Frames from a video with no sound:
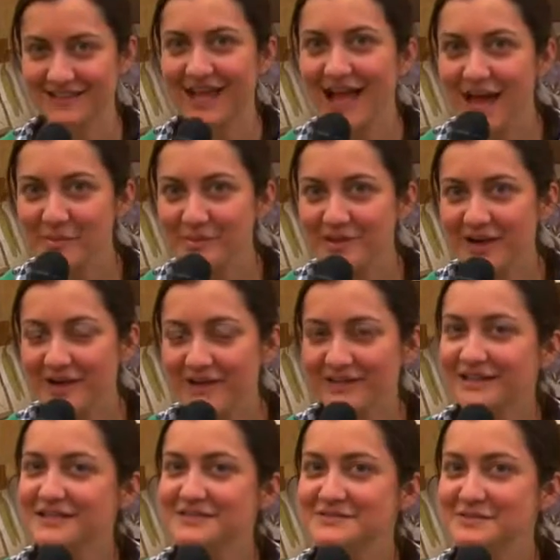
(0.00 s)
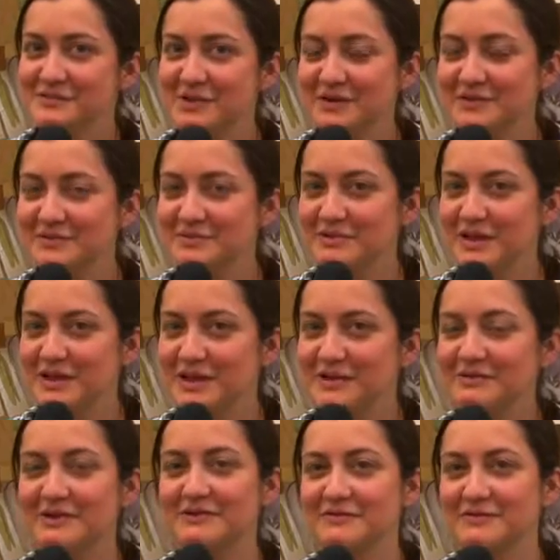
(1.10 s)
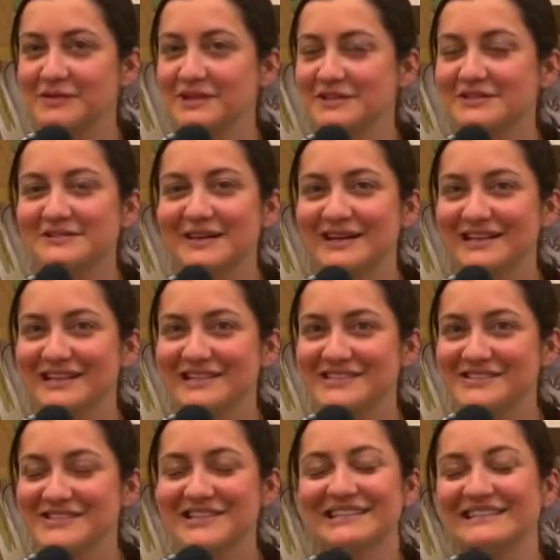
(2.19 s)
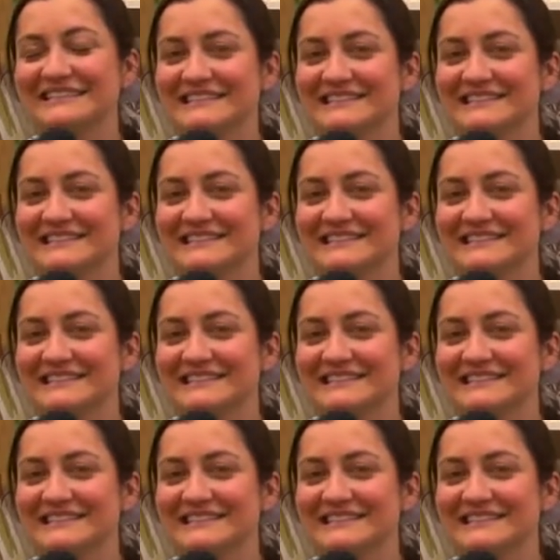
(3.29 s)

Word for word: Happy holidays from Altiplano on 42 Elliott Street.